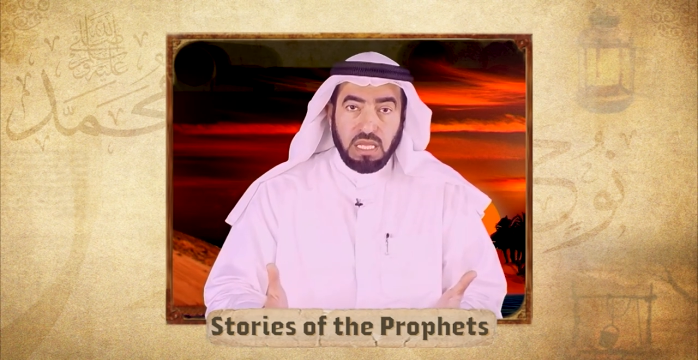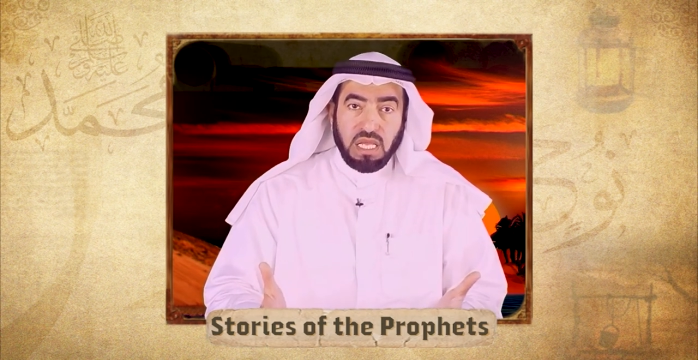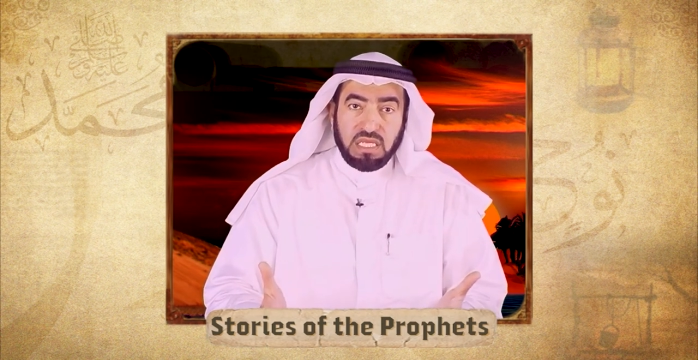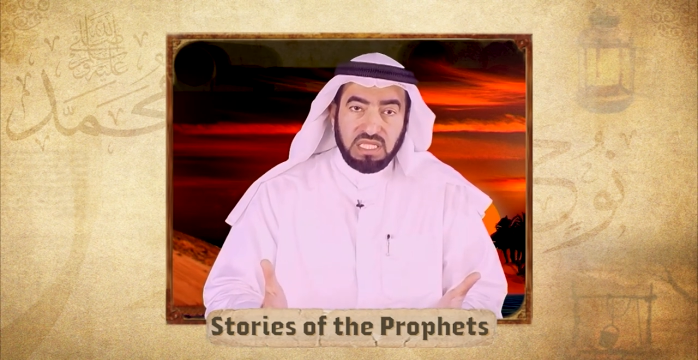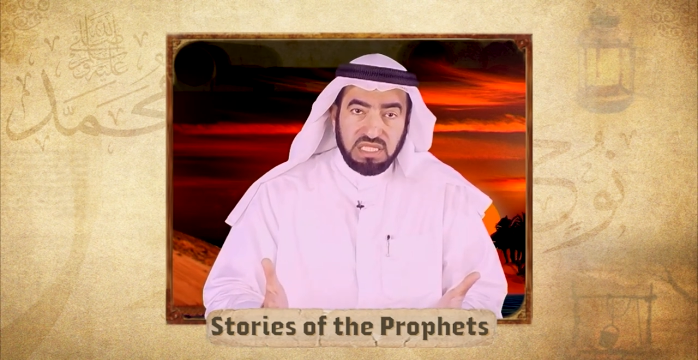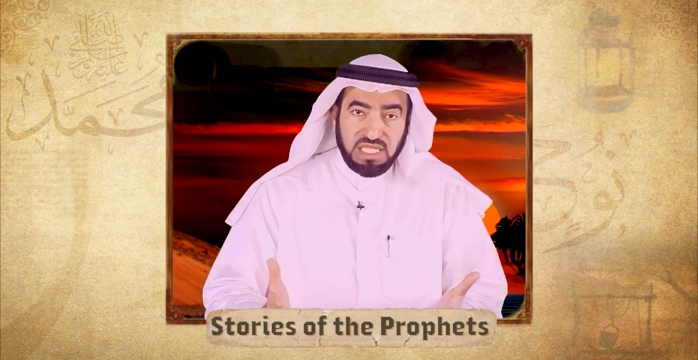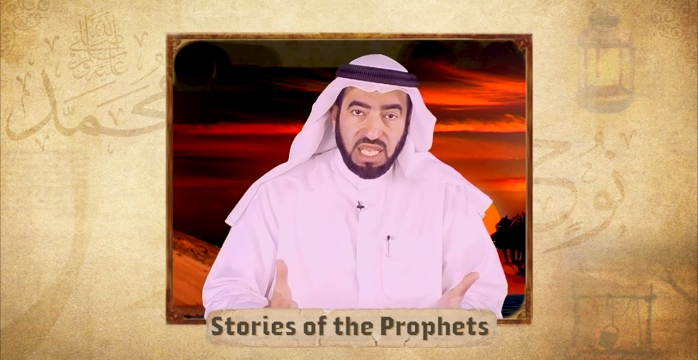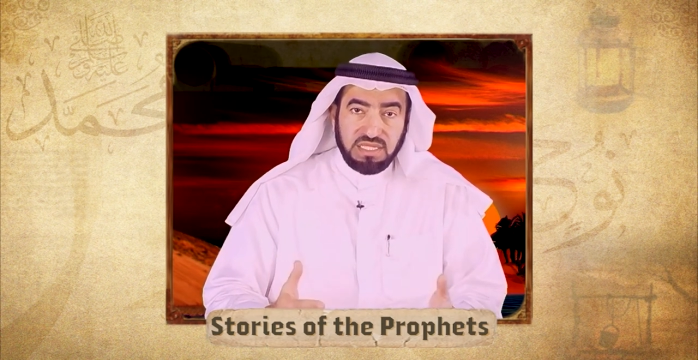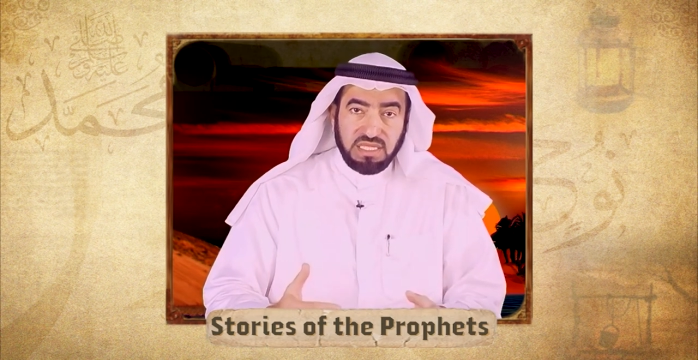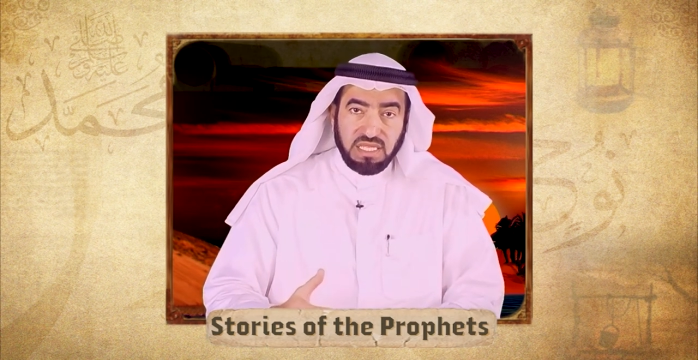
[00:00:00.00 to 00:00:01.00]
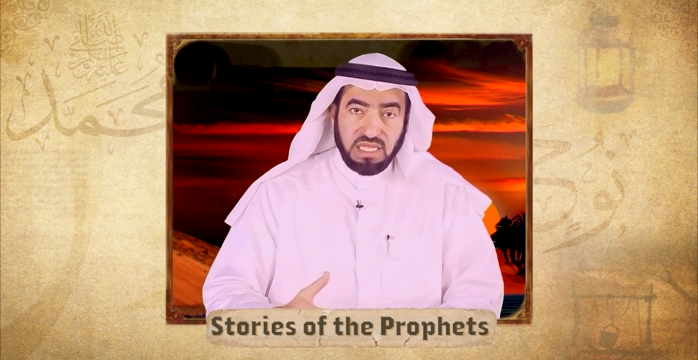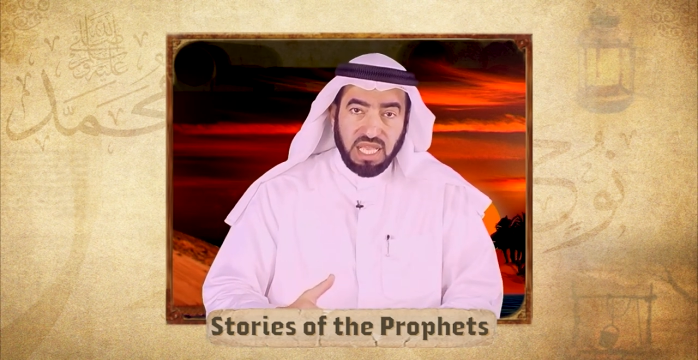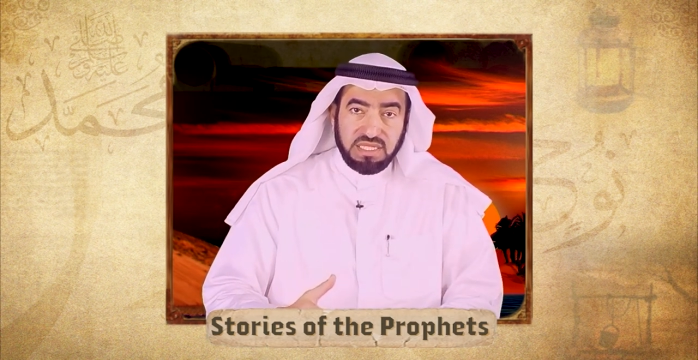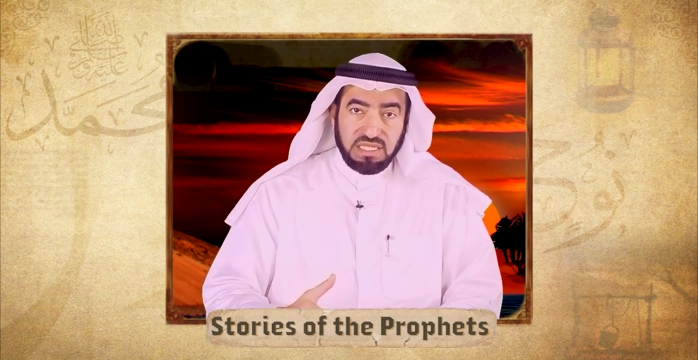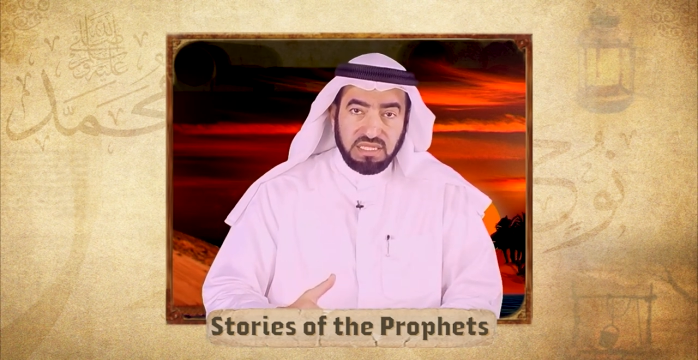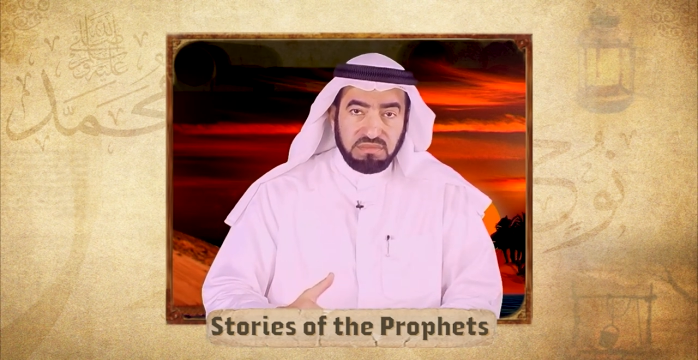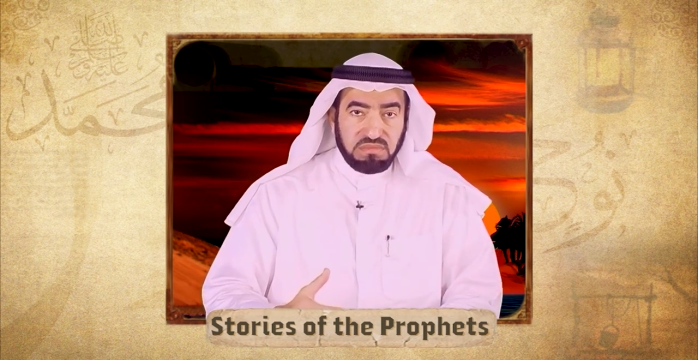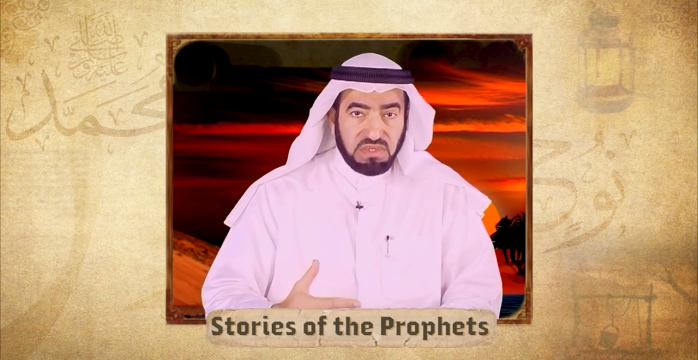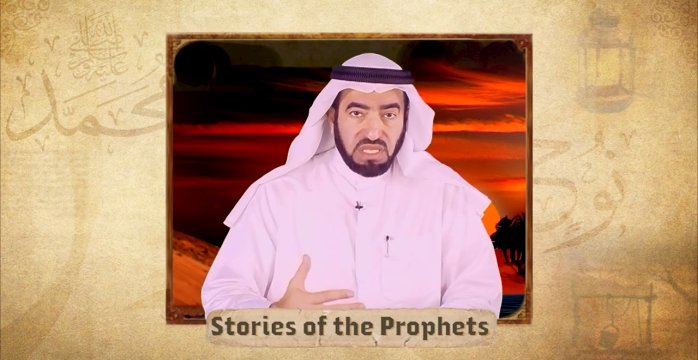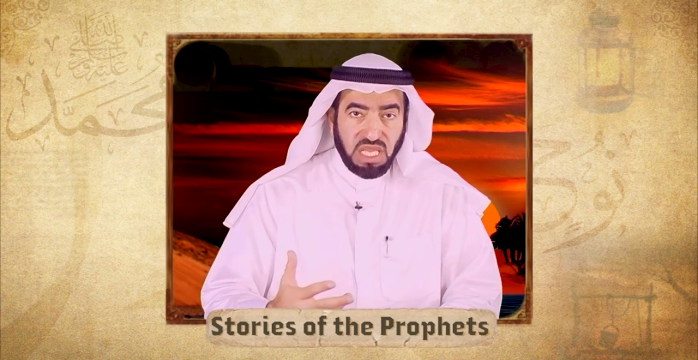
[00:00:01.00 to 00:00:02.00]
It is said that
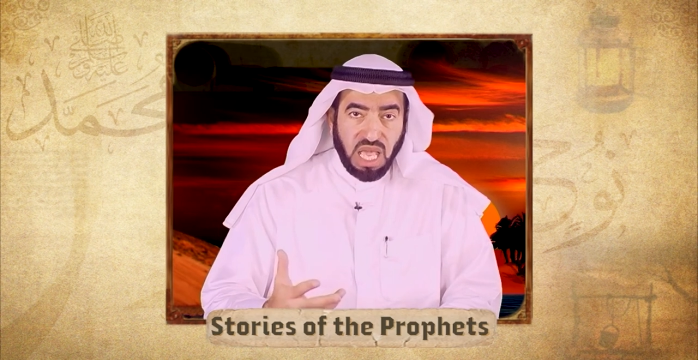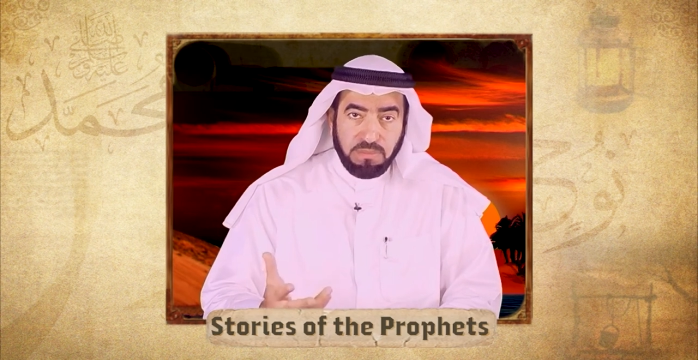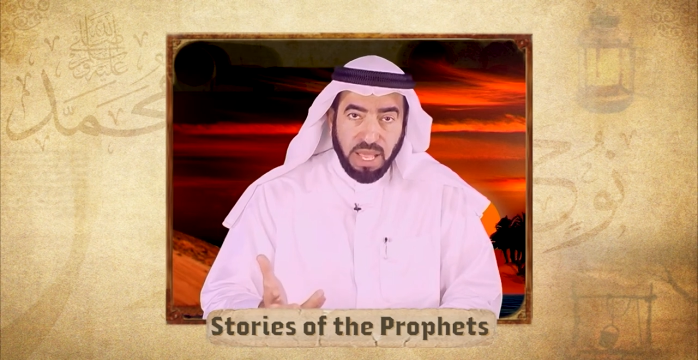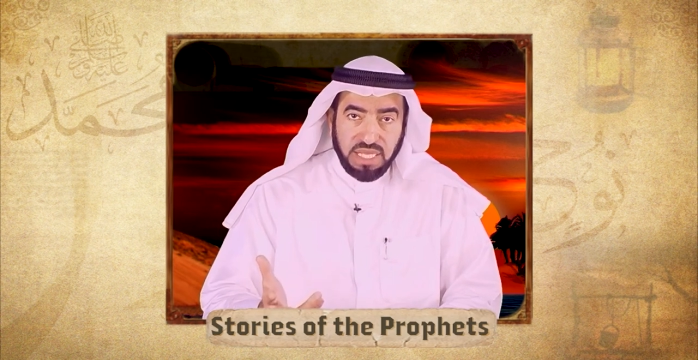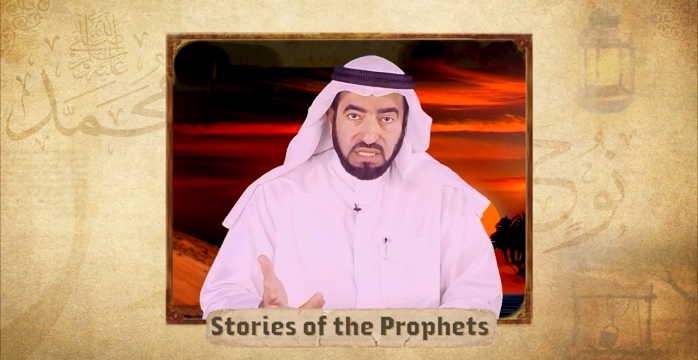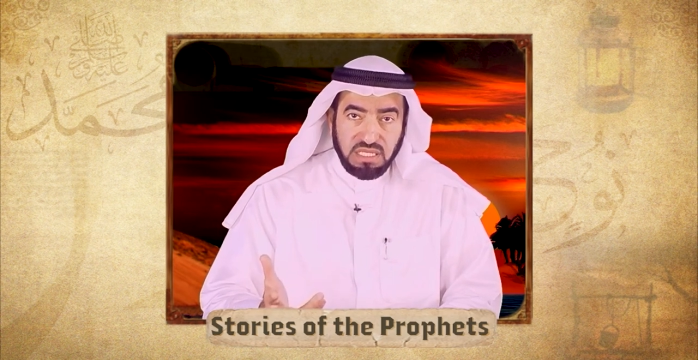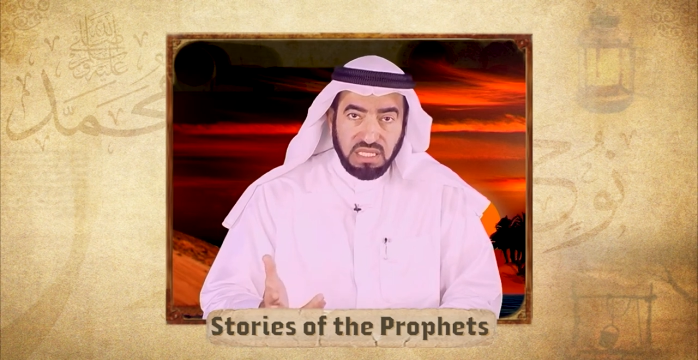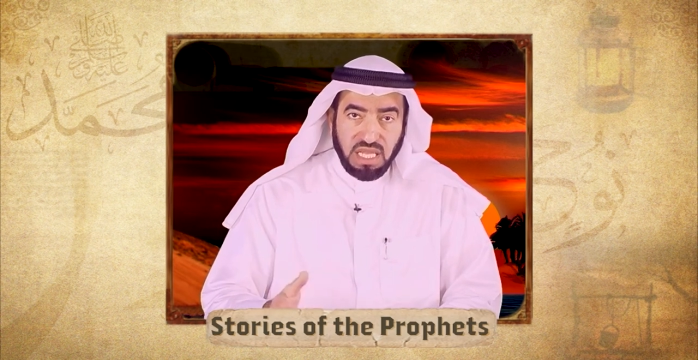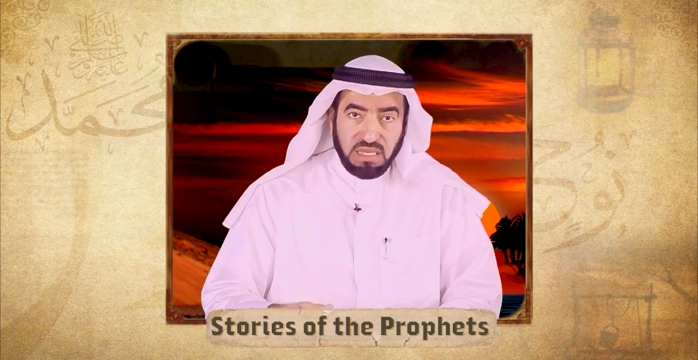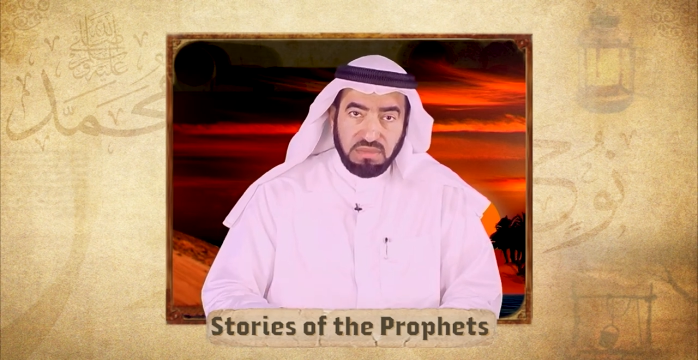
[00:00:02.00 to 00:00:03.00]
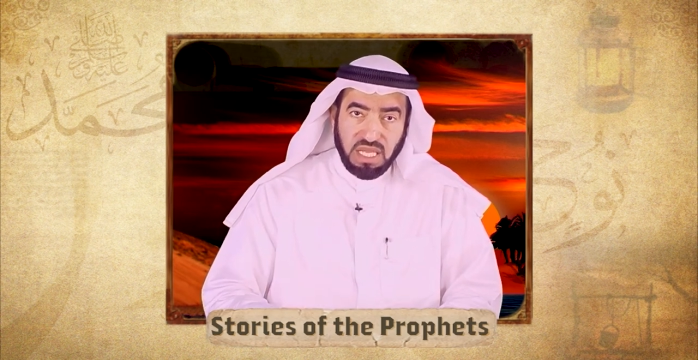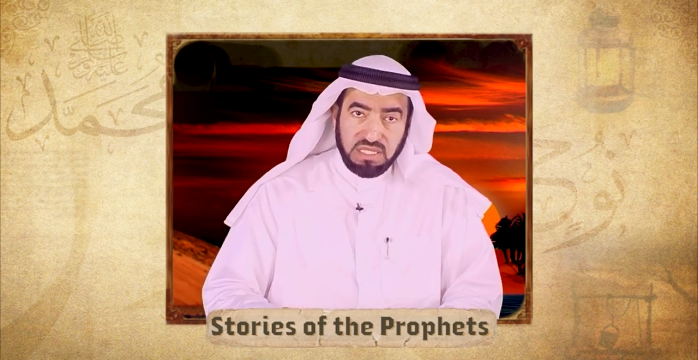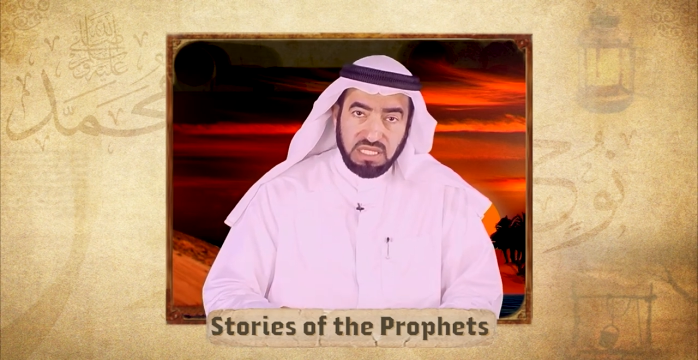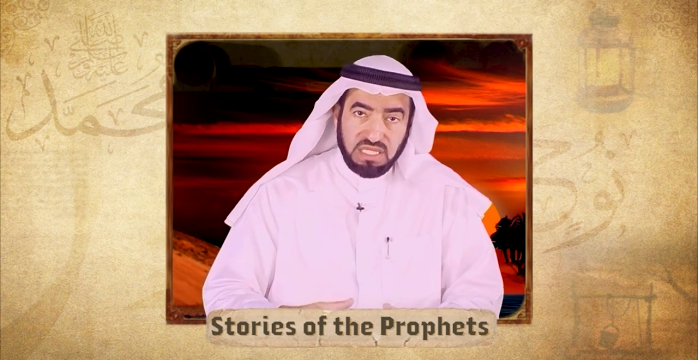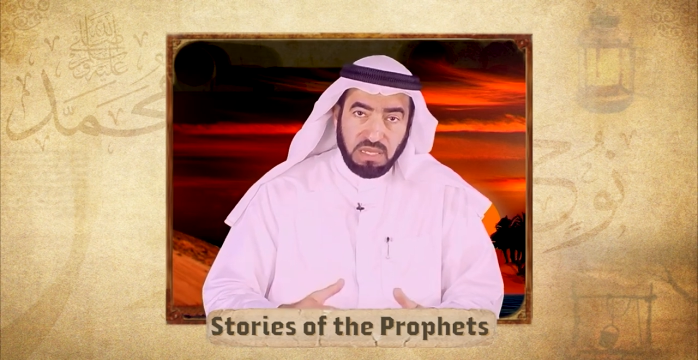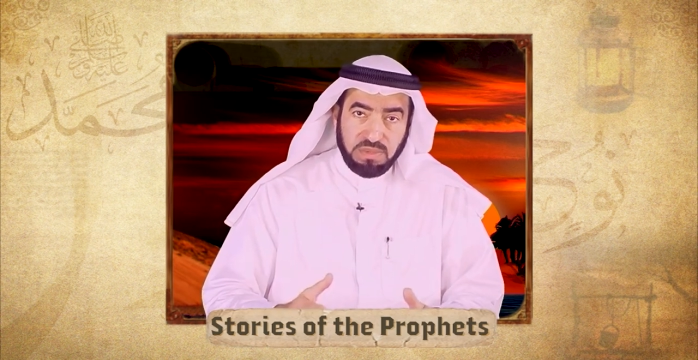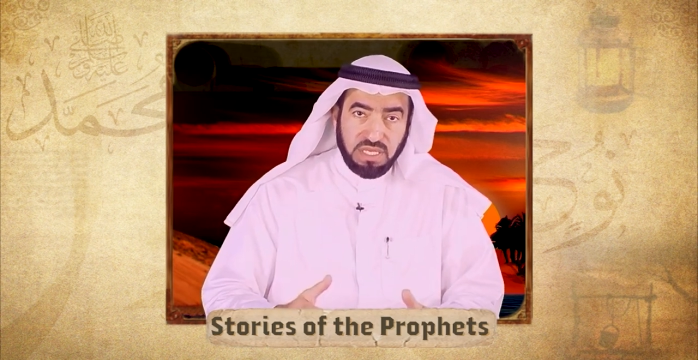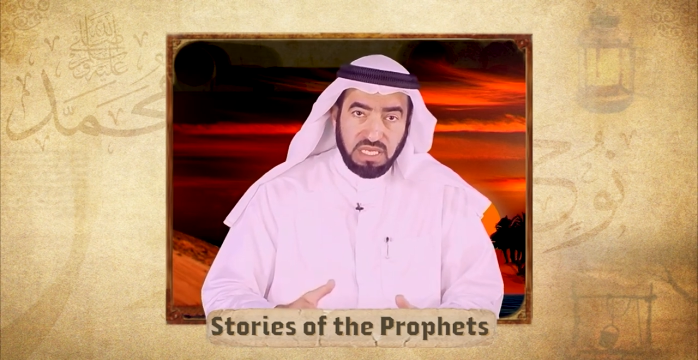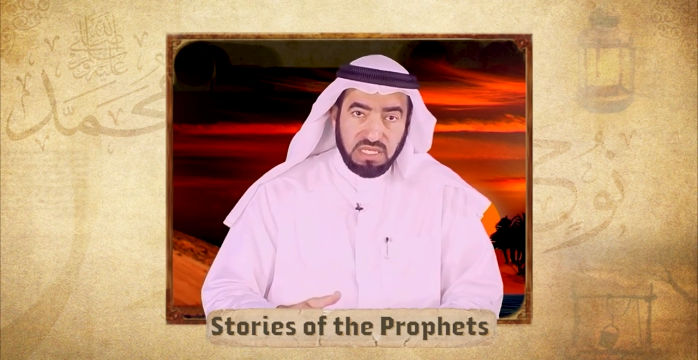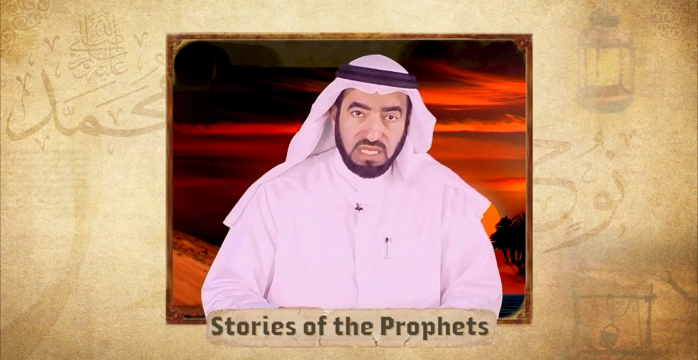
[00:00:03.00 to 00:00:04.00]
he abandoned them and
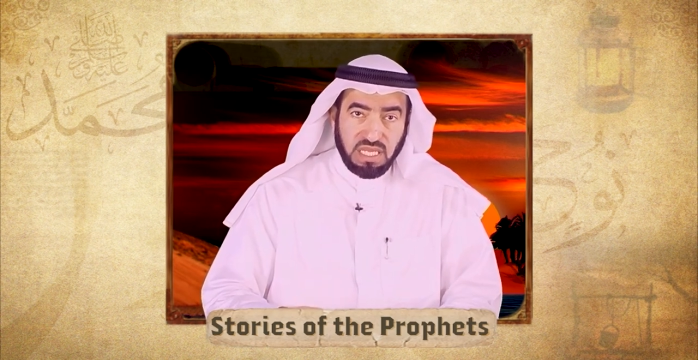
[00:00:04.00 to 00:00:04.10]
disappeared,